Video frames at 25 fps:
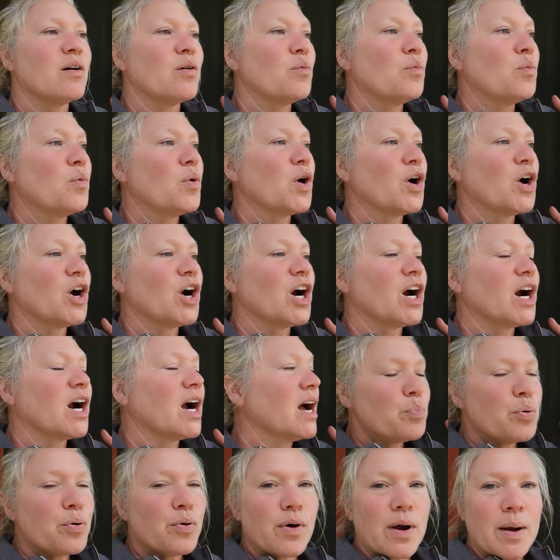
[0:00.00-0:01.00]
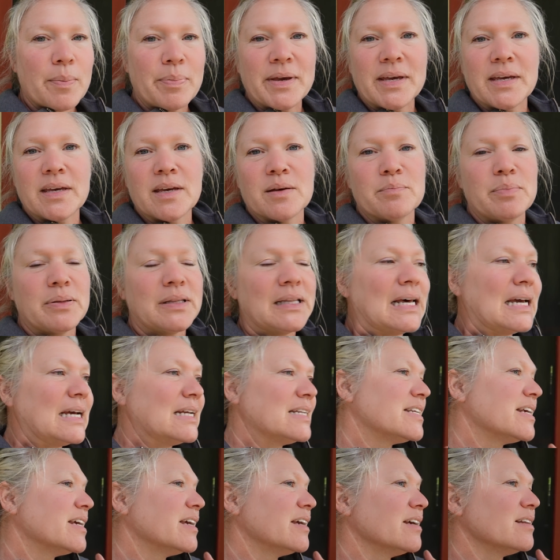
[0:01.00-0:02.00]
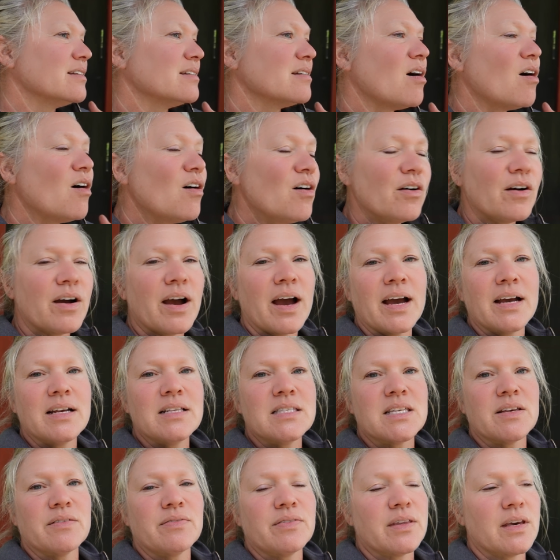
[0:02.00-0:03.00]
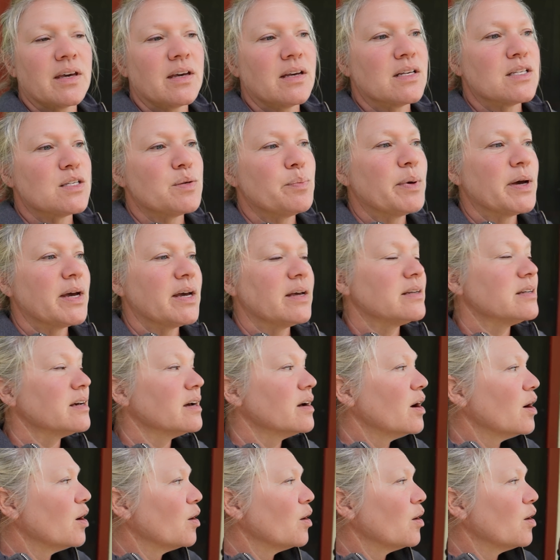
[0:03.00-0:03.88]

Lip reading: We're prepping and planting and all kinds of things, but